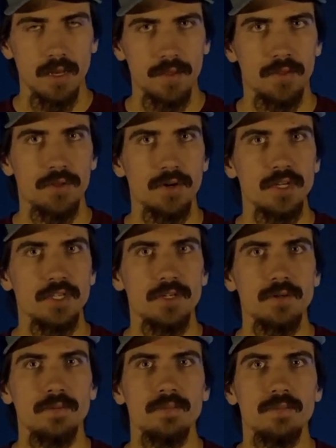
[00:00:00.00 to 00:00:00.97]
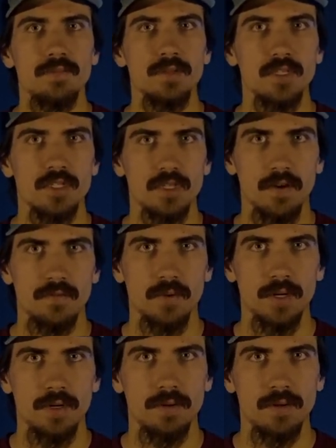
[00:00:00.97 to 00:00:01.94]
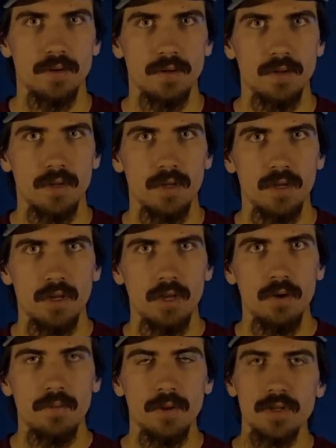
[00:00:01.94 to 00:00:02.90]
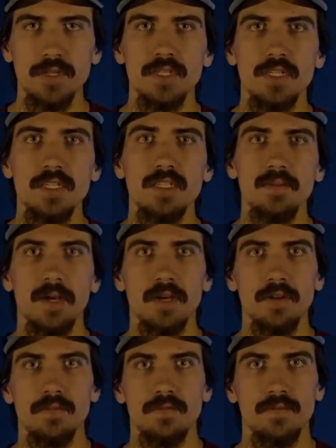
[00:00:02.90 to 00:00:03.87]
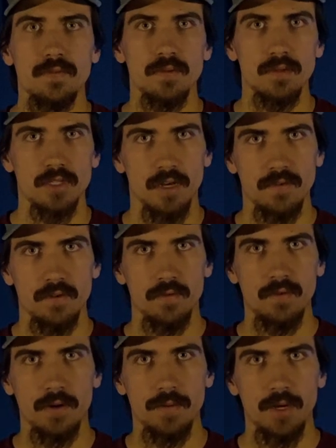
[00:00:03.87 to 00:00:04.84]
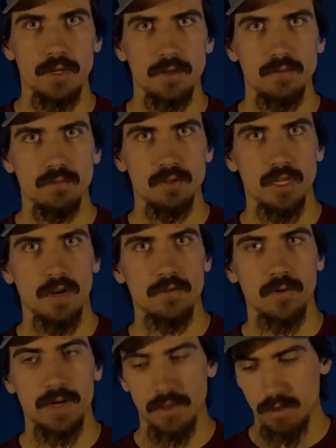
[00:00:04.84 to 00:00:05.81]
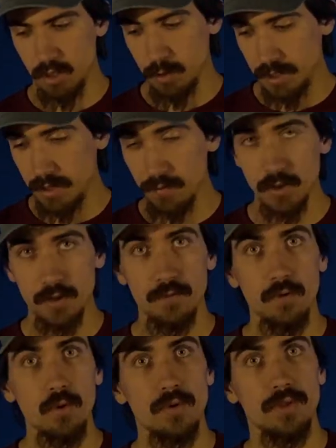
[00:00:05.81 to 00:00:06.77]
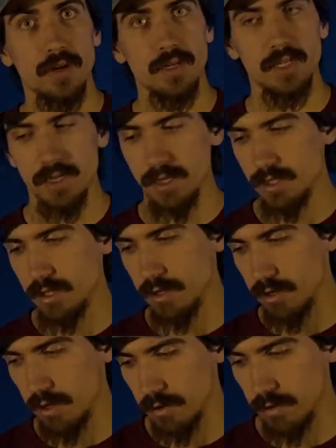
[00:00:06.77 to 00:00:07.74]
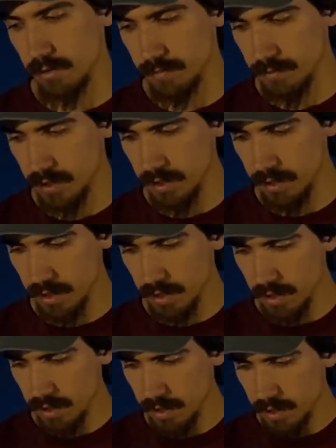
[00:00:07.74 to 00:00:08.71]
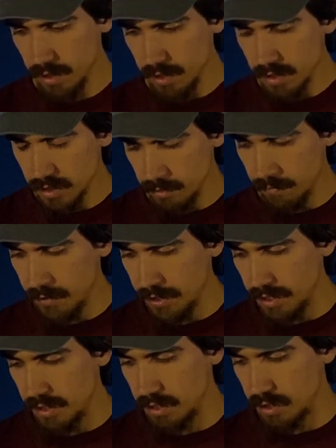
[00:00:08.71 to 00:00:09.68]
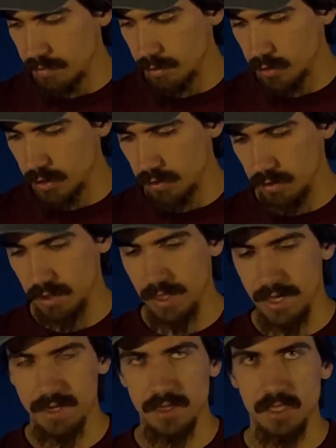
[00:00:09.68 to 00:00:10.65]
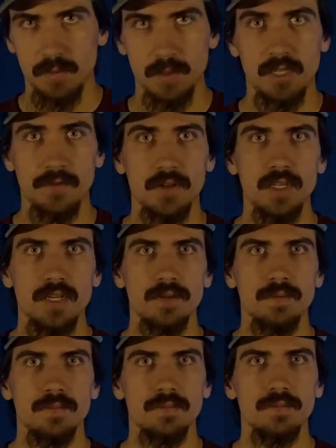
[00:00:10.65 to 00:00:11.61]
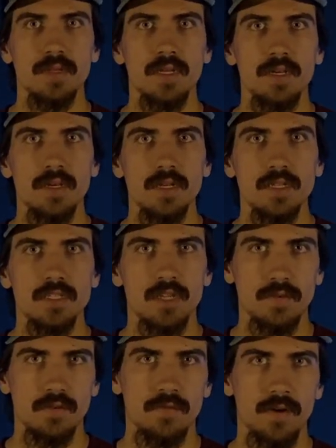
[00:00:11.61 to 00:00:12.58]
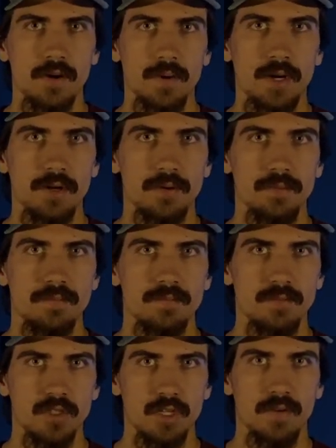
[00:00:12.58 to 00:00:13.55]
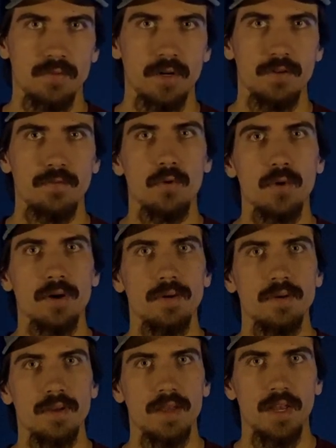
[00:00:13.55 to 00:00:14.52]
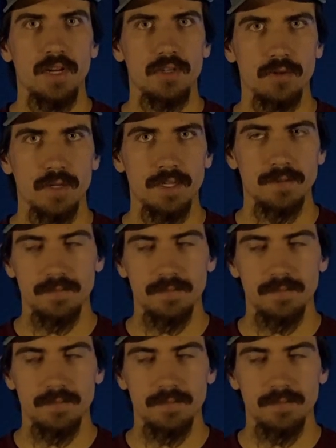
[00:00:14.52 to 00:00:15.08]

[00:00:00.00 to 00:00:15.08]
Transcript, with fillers: And the third issue is software. Well, there's a decent amount of software-defined radio software out there specifically for the RTL-SDR dongle, some of it is most certainly lacking, specifically software-defined radio software for Android.